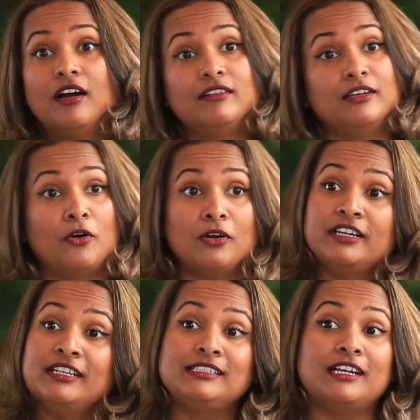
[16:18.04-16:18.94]
avanga
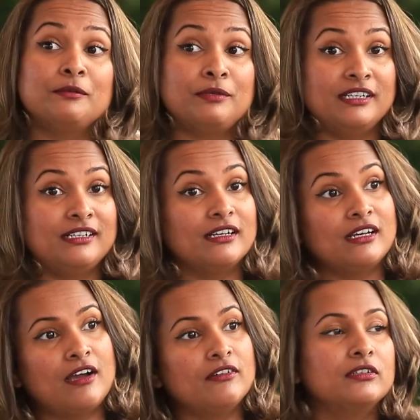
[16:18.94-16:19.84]
already start
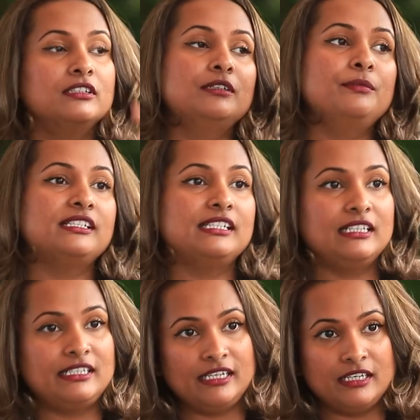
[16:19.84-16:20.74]
pannitaanga avanga vandu
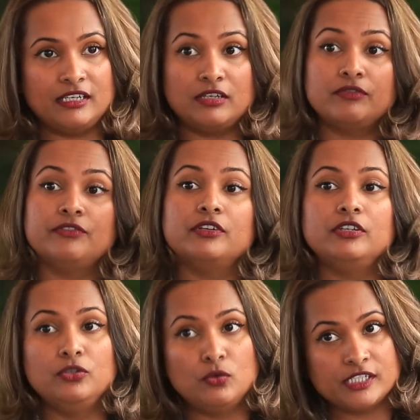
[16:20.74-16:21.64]
basically taking care of
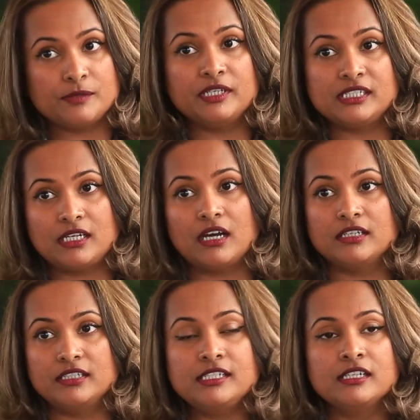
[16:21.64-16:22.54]
U S based ah,
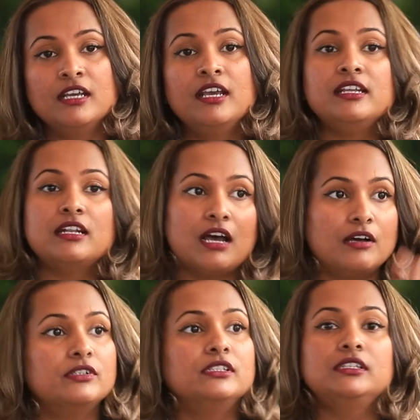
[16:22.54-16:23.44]
artists okay. Now
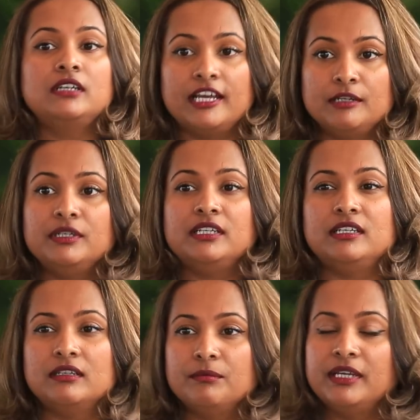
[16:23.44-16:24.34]
vandu I'll be
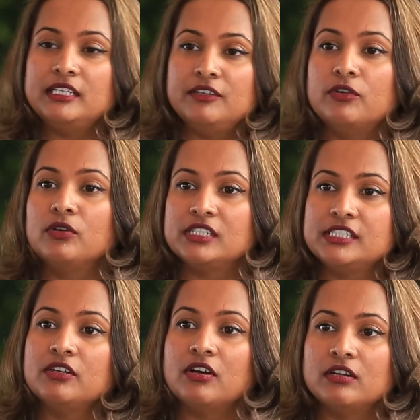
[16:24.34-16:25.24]
mainly
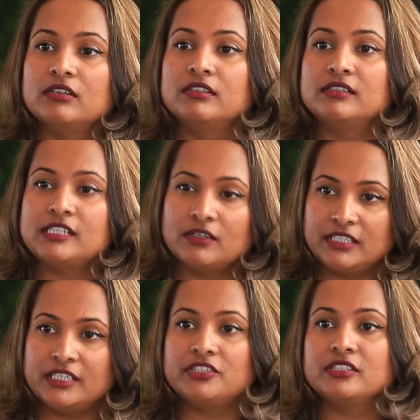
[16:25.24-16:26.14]
focusing on
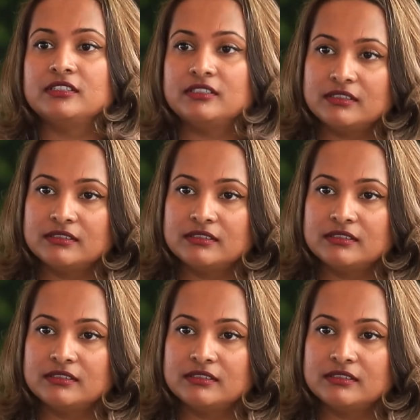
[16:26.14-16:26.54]
South Asian